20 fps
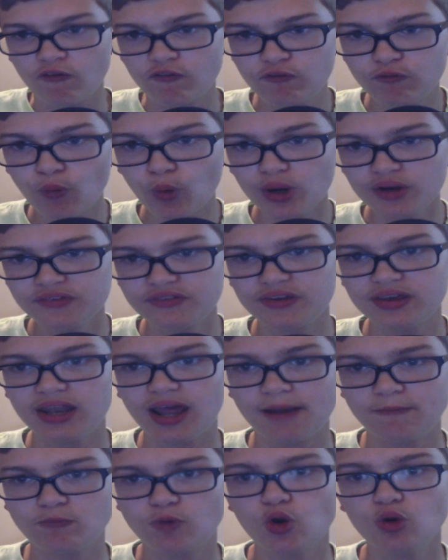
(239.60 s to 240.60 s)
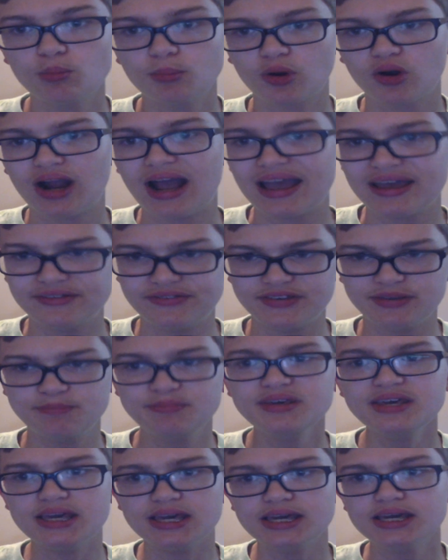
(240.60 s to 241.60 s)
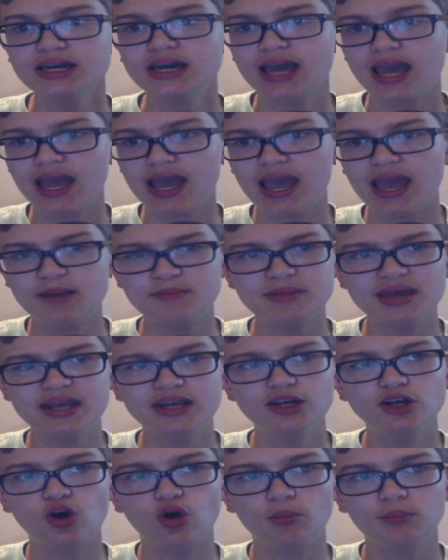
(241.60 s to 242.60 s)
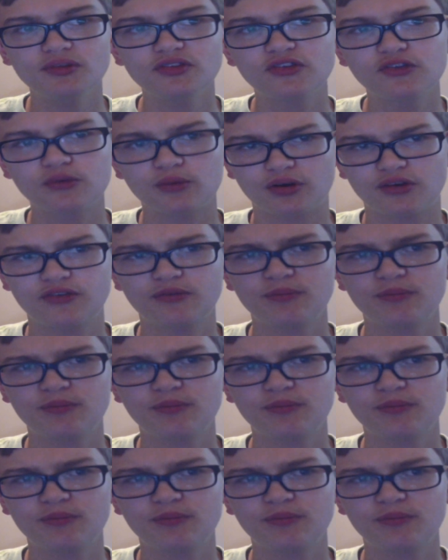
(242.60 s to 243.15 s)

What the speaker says: forked it and wrote MariaDB, and made it open source